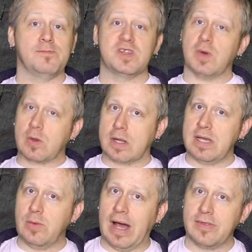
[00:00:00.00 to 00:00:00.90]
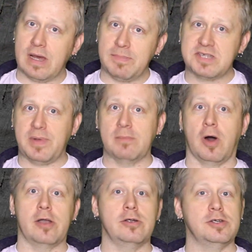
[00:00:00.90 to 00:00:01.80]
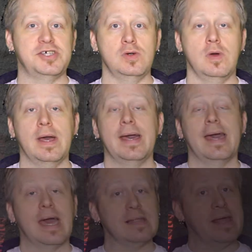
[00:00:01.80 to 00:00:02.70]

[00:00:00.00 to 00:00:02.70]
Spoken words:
So I quickly rounded up a spare monitor or two and